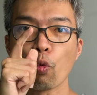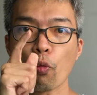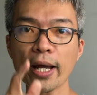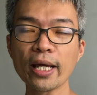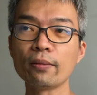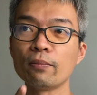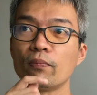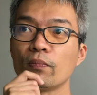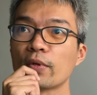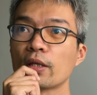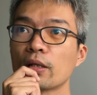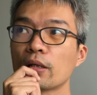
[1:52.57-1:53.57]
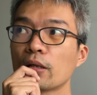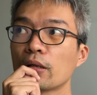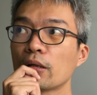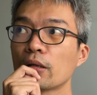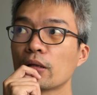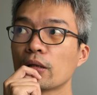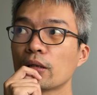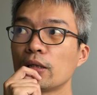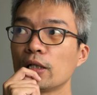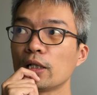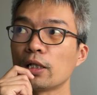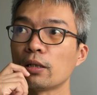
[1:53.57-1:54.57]
when
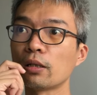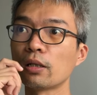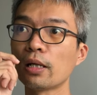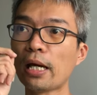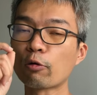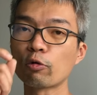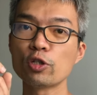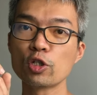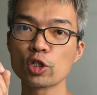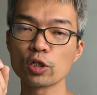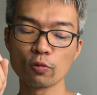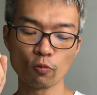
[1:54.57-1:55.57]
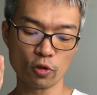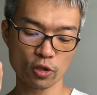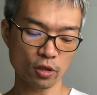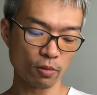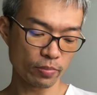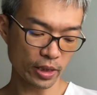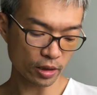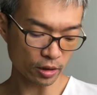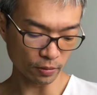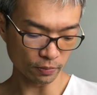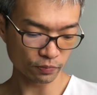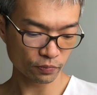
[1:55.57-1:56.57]
the acquisition was
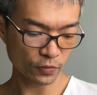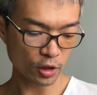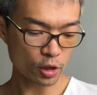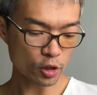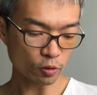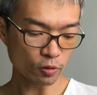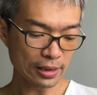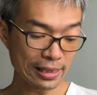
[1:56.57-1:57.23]
completed. So